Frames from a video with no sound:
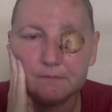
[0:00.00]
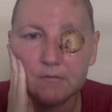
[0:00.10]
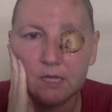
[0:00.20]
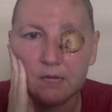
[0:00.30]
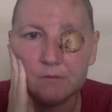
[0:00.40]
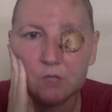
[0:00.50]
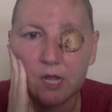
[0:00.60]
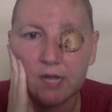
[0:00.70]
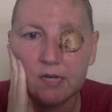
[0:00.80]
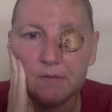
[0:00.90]
and I'm
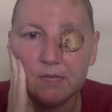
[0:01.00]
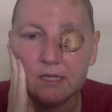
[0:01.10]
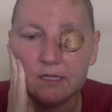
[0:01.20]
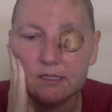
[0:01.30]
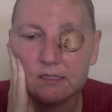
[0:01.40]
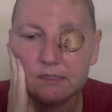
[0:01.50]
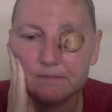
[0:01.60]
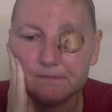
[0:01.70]
trying to be as